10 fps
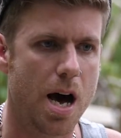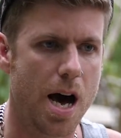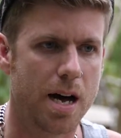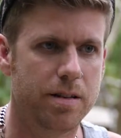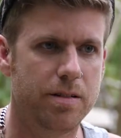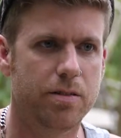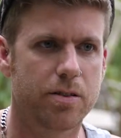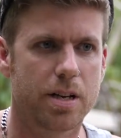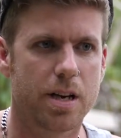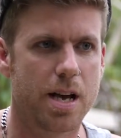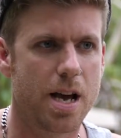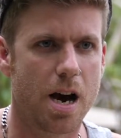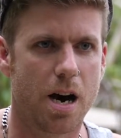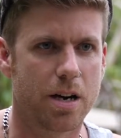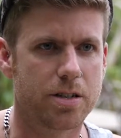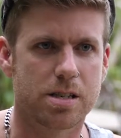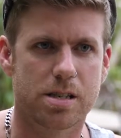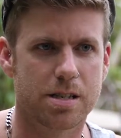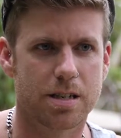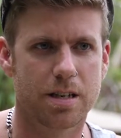and I
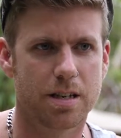just